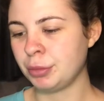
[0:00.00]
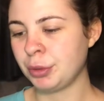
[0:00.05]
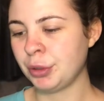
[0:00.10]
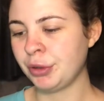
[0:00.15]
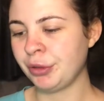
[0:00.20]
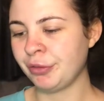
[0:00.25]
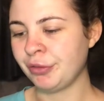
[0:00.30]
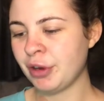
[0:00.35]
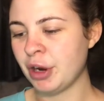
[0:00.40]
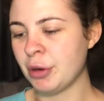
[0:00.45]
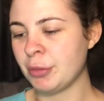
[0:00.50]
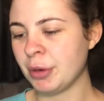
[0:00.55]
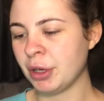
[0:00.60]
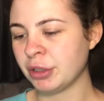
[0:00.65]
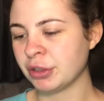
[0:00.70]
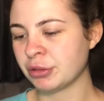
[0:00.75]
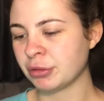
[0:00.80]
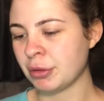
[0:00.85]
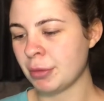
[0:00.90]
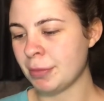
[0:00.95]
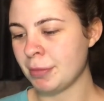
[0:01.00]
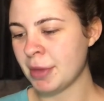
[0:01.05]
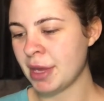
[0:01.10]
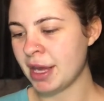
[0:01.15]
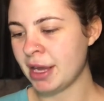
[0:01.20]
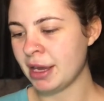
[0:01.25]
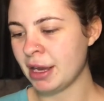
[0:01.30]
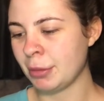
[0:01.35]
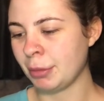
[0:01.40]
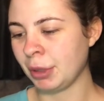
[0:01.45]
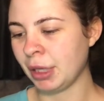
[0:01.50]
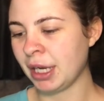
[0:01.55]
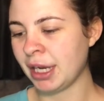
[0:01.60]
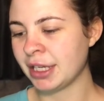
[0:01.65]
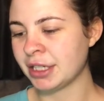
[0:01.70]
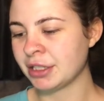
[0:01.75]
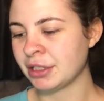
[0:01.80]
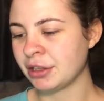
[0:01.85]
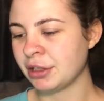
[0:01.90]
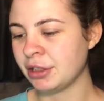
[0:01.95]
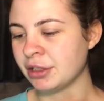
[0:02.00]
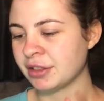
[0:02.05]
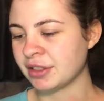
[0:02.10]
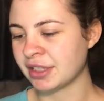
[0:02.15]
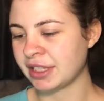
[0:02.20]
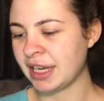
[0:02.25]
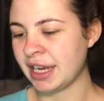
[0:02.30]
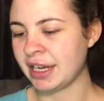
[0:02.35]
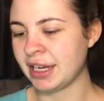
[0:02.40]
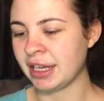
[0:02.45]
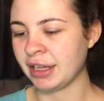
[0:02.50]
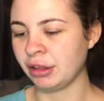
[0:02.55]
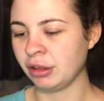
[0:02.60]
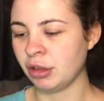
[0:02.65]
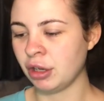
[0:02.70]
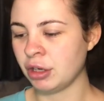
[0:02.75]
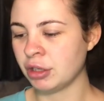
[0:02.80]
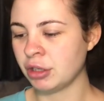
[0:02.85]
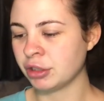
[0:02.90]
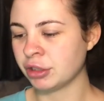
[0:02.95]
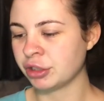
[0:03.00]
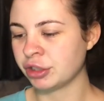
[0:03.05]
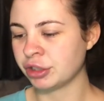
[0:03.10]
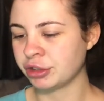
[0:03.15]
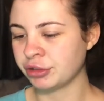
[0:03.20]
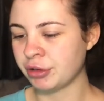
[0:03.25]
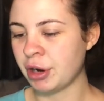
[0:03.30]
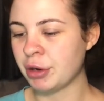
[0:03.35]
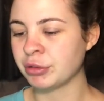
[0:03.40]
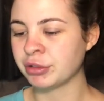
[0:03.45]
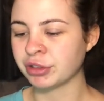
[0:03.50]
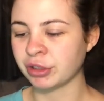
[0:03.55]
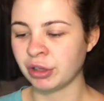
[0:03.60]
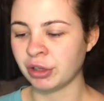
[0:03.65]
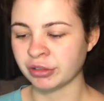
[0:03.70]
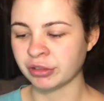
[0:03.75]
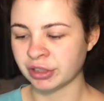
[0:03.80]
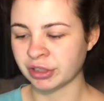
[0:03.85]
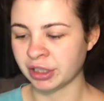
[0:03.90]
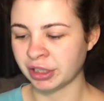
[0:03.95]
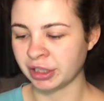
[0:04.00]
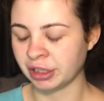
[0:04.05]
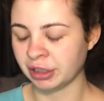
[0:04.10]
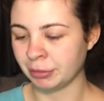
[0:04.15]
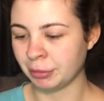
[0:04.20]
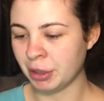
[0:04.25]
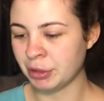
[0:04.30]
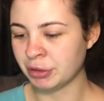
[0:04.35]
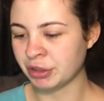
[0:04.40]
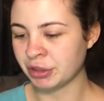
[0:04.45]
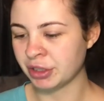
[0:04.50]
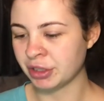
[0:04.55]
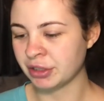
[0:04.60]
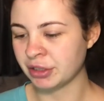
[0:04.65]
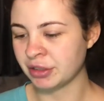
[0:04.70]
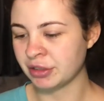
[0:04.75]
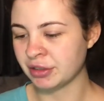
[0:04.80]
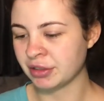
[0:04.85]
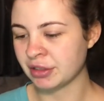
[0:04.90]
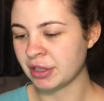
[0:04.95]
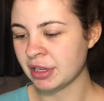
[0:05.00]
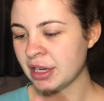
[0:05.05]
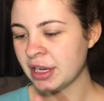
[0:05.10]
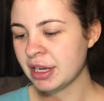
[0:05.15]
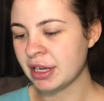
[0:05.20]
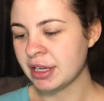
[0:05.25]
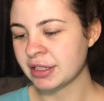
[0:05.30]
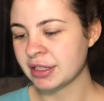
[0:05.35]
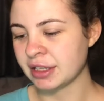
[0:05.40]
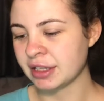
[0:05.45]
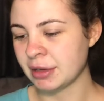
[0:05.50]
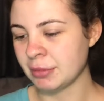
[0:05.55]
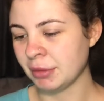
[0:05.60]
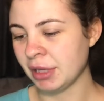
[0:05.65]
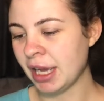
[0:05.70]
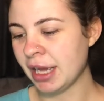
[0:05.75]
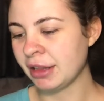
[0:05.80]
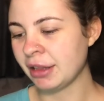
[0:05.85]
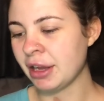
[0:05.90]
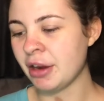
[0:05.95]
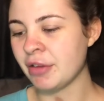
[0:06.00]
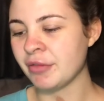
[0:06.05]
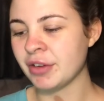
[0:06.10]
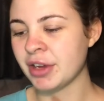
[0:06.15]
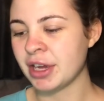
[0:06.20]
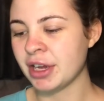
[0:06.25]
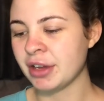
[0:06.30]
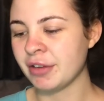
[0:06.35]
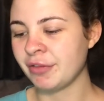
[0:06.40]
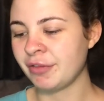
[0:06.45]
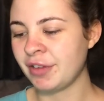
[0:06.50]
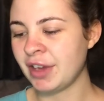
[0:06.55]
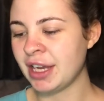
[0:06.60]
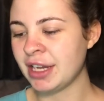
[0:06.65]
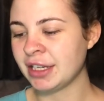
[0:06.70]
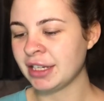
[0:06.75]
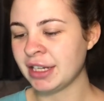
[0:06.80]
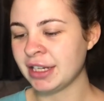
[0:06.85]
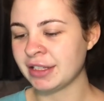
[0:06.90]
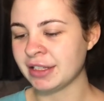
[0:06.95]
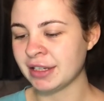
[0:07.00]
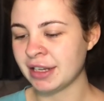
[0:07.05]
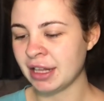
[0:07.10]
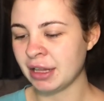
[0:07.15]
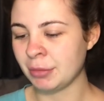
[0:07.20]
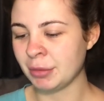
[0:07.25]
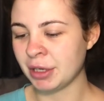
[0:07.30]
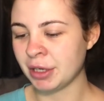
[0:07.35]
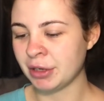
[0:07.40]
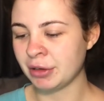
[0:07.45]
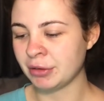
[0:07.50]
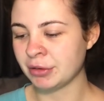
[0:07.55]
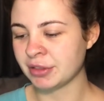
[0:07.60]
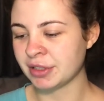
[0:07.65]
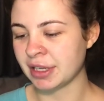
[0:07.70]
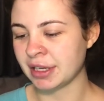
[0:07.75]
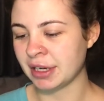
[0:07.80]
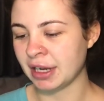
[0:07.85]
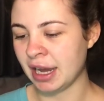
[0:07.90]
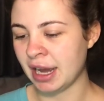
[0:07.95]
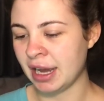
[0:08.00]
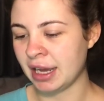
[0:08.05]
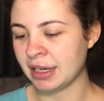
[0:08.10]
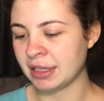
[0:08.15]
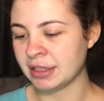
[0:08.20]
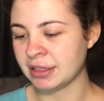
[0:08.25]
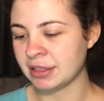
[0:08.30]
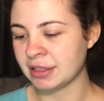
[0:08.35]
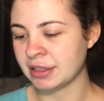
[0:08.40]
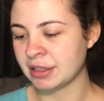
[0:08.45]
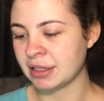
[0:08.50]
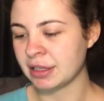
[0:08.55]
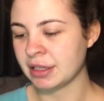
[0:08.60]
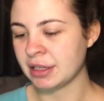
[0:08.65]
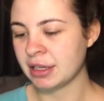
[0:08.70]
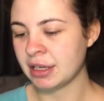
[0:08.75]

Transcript: put the foam onto a mitt, apply to the skin in long strokes or circular motions, skim lightly over feet, knees and elbows and the hands,